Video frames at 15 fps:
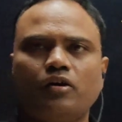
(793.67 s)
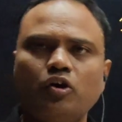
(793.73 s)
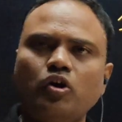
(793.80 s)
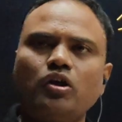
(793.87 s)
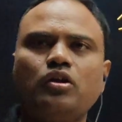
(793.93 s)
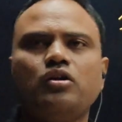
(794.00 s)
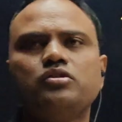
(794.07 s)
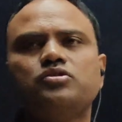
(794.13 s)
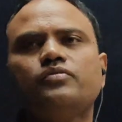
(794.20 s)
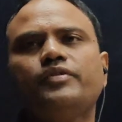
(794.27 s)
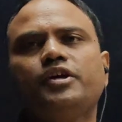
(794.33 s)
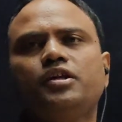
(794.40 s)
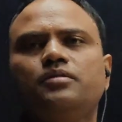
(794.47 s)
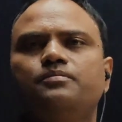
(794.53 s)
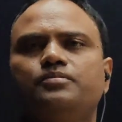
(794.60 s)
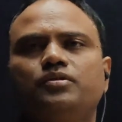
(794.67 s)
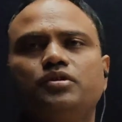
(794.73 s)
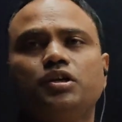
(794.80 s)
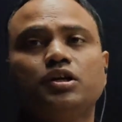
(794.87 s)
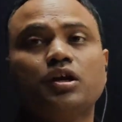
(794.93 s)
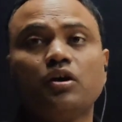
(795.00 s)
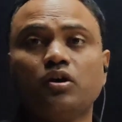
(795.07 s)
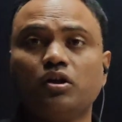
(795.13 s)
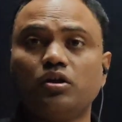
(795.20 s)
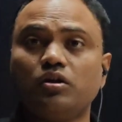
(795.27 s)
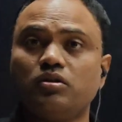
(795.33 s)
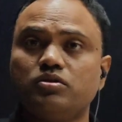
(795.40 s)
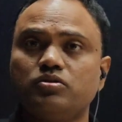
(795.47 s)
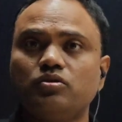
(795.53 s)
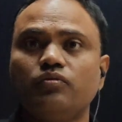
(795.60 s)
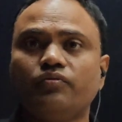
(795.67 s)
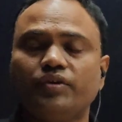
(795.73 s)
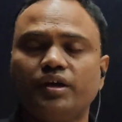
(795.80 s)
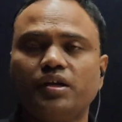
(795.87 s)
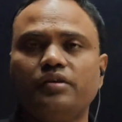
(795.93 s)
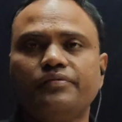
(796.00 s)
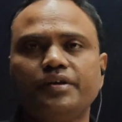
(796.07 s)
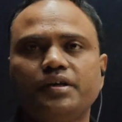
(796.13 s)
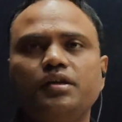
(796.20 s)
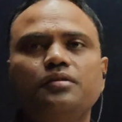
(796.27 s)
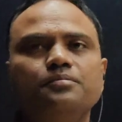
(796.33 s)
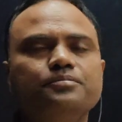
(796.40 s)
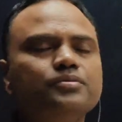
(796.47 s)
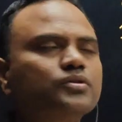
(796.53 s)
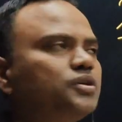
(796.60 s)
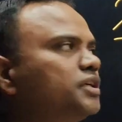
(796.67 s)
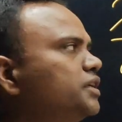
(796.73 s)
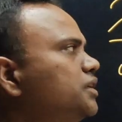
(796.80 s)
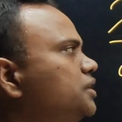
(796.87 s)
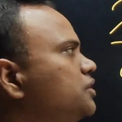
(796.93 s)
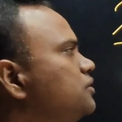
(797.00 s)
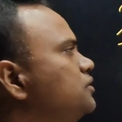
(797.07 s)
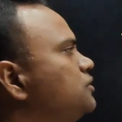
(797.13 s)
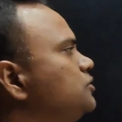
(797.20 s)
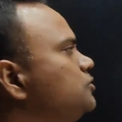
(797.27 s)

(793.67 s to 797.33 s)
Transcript: Order also very important. Order also very important.